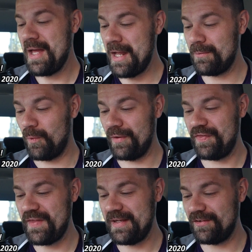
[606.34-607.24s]
And
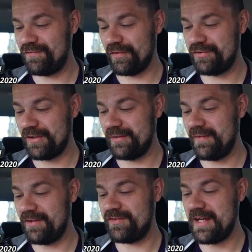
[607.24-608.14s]
one thing is for
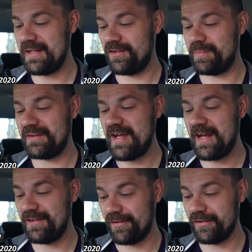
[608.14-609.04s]
certain, the Psychic
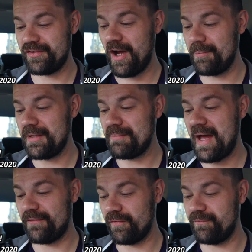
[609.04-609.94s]
Spectacular is coming
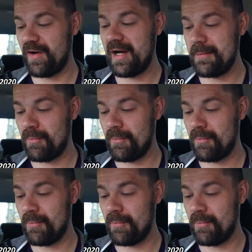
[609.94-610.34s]
back from Friday,